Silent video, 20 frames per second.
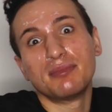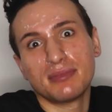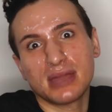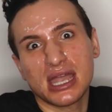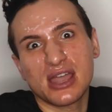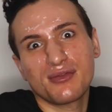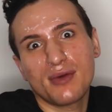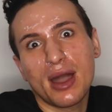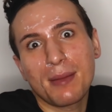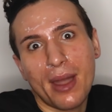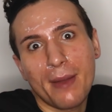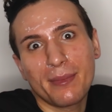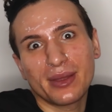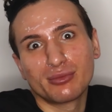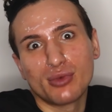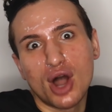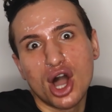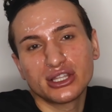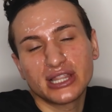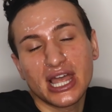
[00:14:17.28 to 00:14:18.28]
if I might be
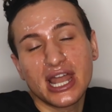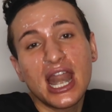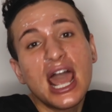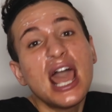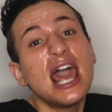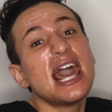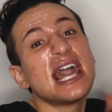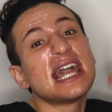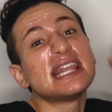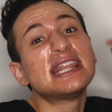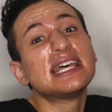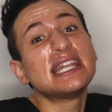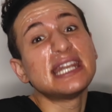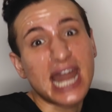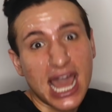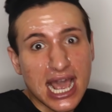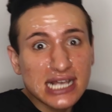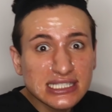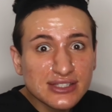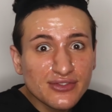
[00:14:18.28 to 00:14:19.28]
wrong, then in the
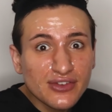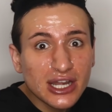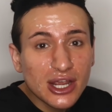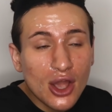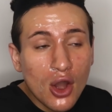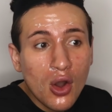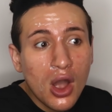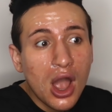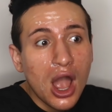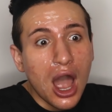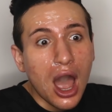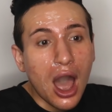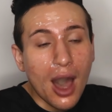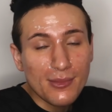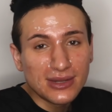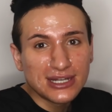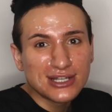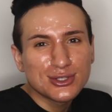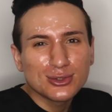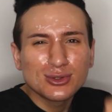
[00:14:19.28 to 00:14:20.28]
next video, I'm
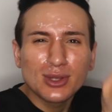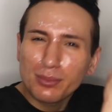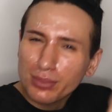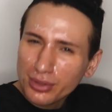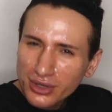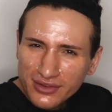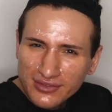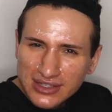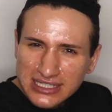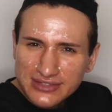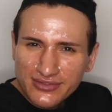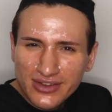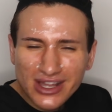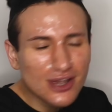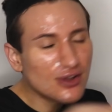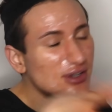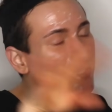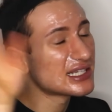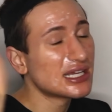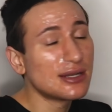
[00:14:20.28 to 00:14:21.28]
gonna do the previous
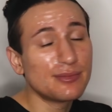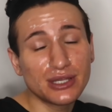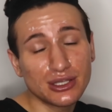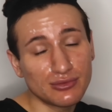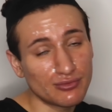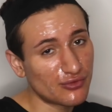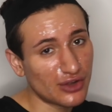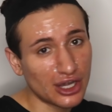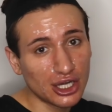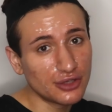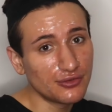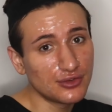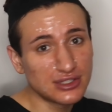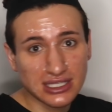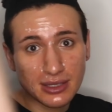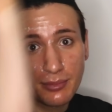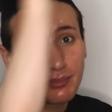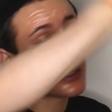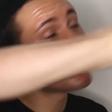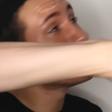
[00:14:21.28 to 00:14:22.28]
video. It's gonna be very
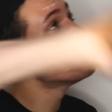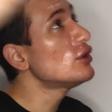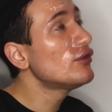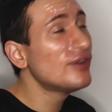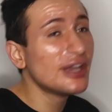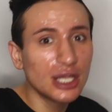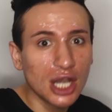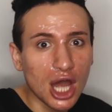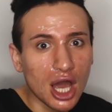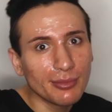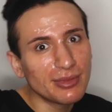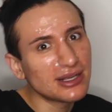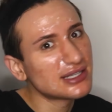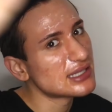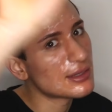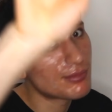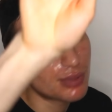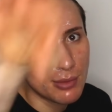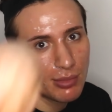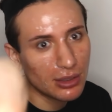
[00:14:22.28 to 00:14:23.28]
confusing, but moving along because
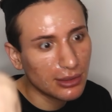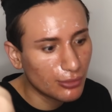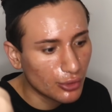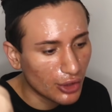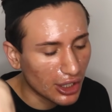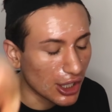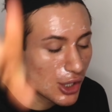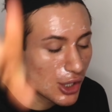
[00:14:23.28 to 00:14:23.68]
I'm probably boring